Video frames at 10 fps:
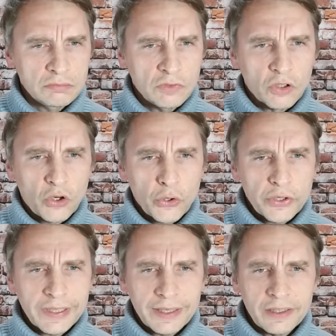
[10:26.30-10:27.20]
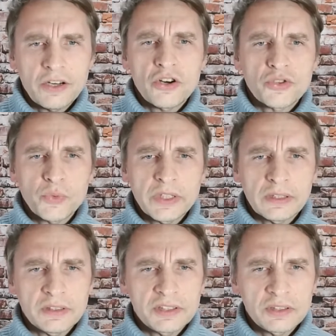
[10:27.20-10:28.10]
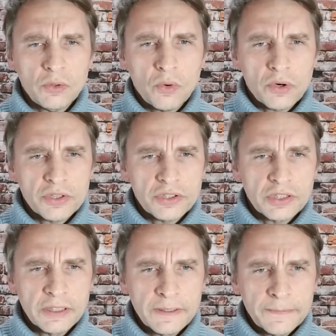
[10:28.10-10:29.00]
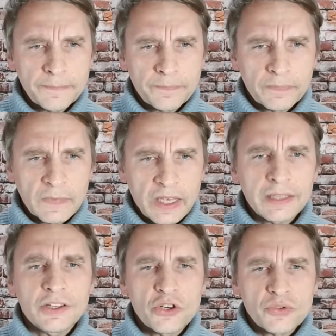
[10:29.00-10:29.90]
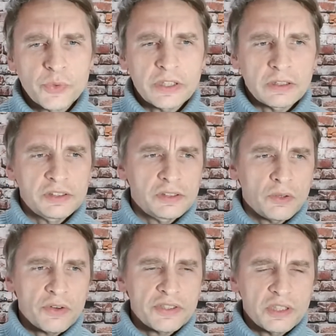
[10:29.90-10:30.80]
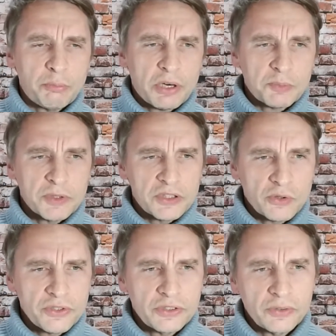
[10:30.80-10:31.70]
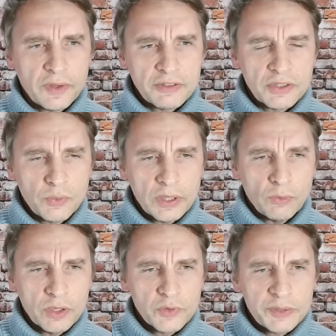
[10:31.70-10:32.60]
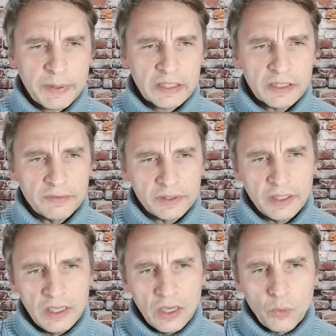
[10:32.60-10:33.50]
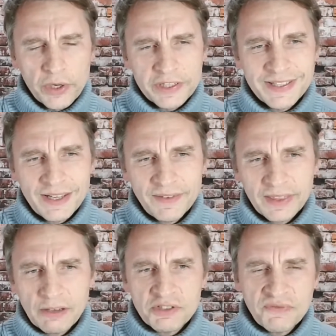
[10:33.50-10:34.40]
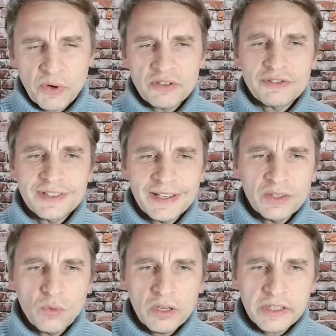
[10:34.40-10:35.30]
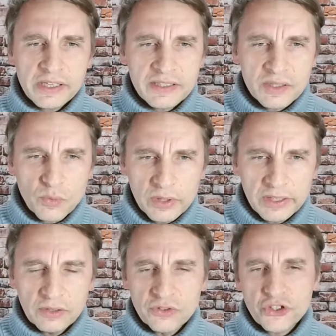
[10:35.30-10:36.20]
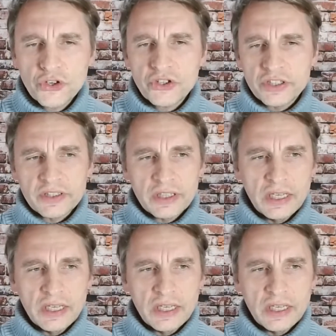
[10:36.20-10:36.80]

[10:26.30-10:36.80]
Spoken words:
occurred at large retail stores and department stores in 2021 respectively, whereas 7,491 cases were linked to churches.